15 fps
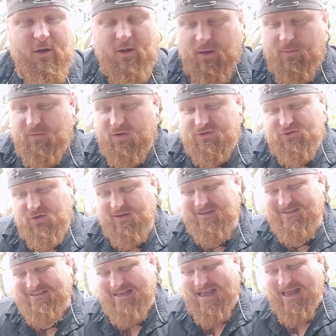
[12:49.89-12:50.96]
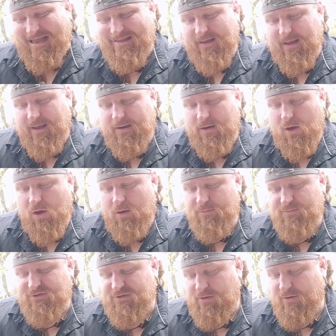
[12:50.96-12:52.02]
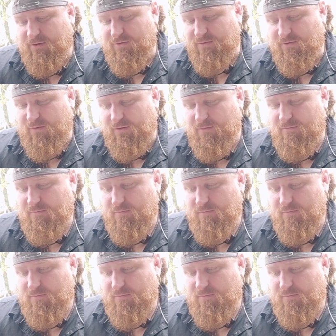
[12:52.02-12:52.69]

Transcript: I'm not trying to say that I'm showing you the